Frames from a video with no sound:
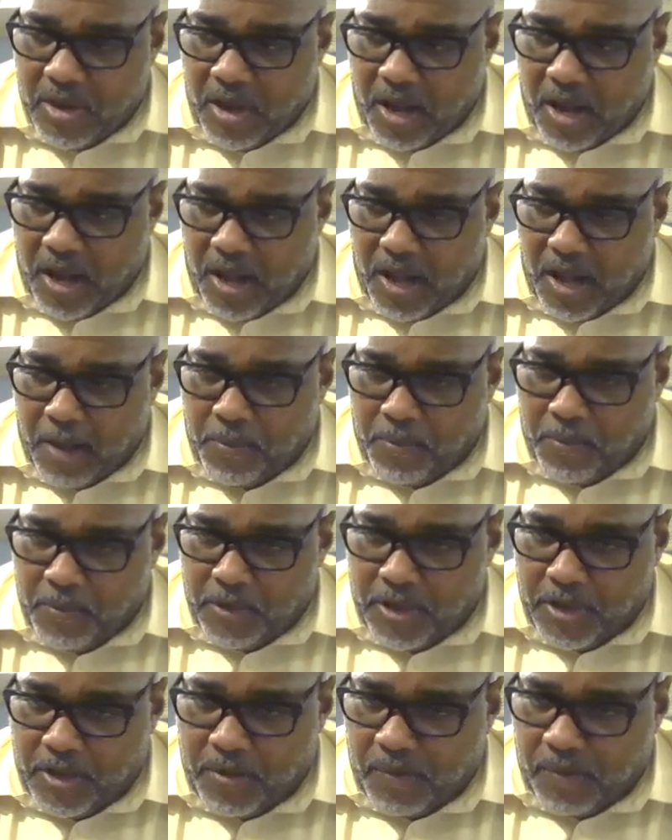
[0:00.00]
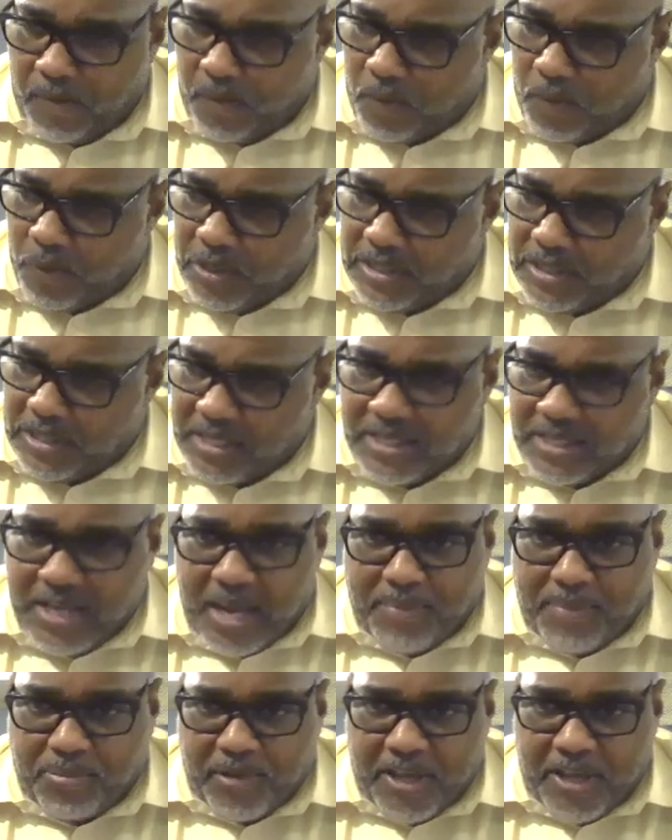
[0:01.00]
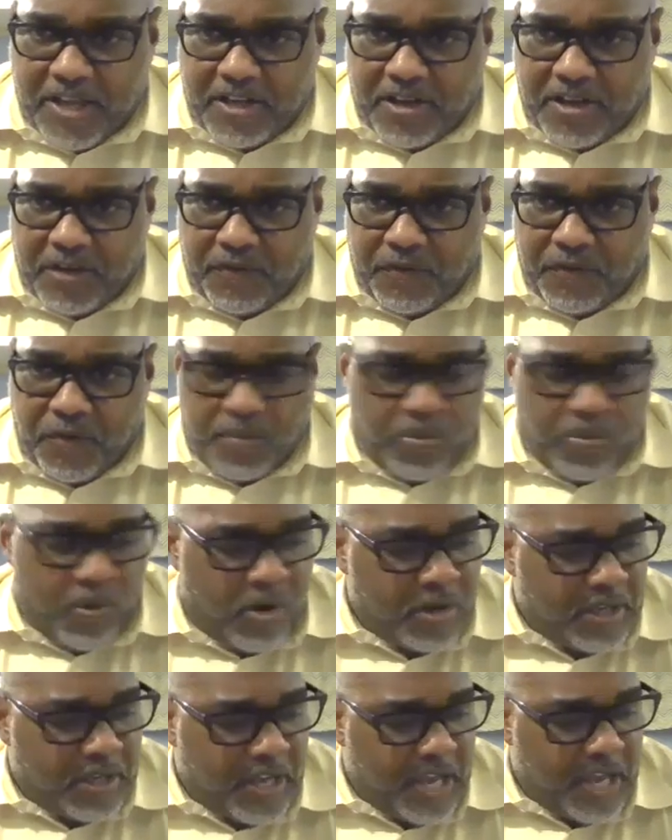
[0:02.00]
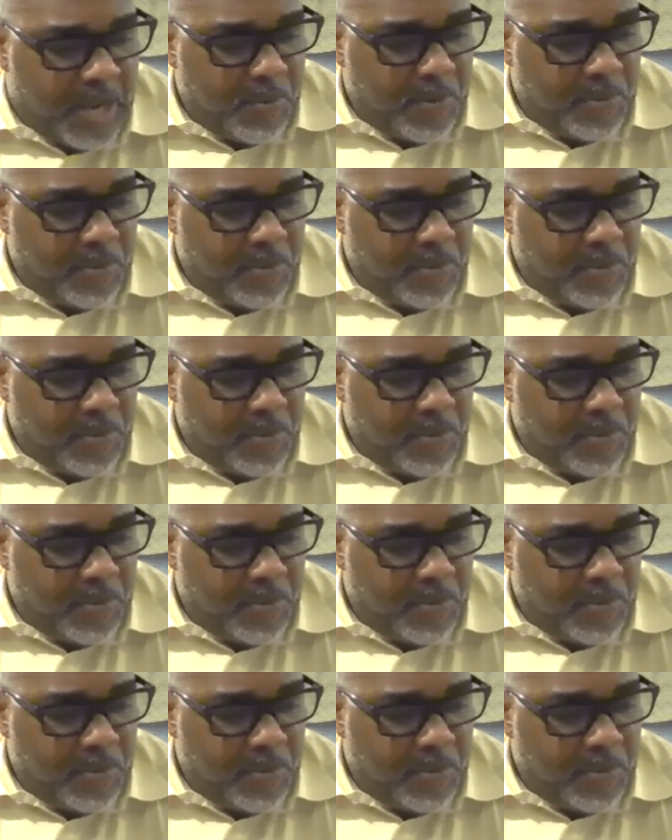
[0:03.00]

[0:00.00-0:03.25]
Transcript: um, you know, we did not play a good football game.